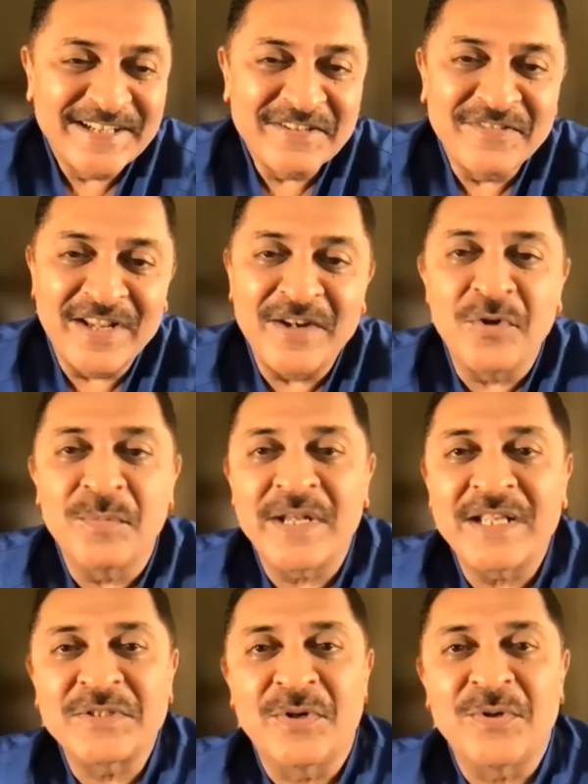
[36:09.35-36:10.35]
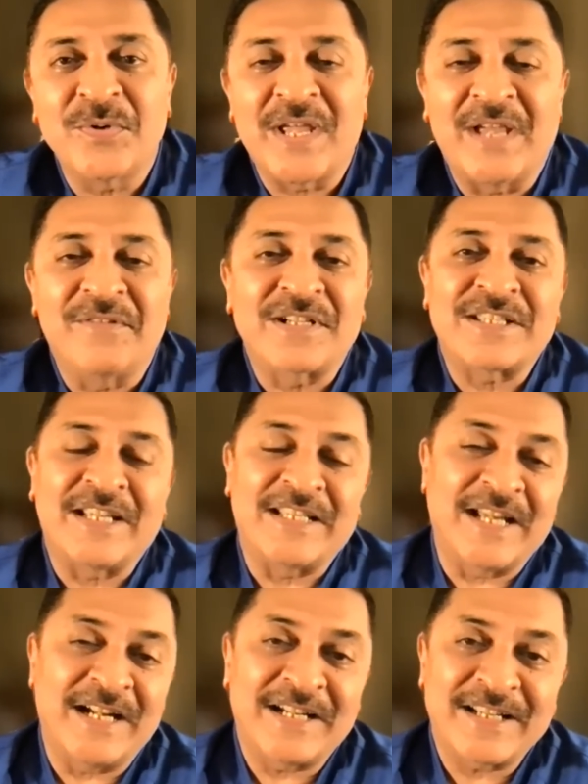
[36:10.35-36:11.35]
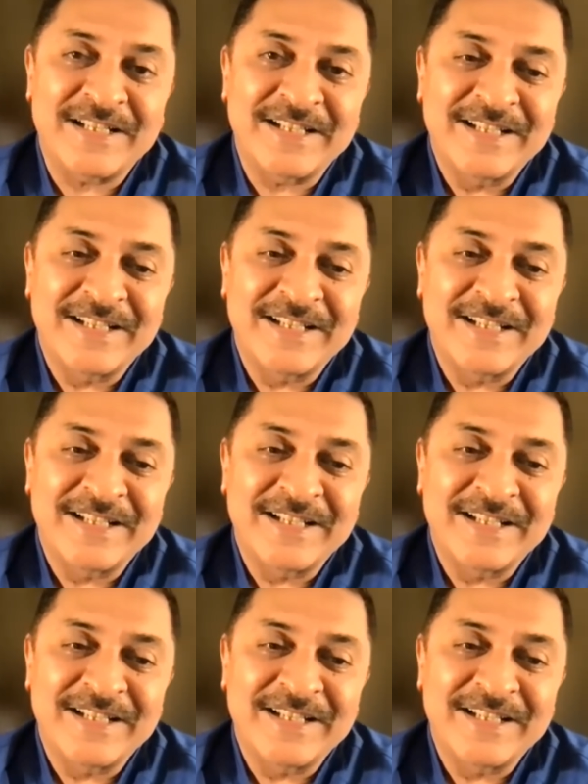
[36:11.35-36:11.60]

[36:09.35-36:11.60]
Well, nobody is going to ever say that.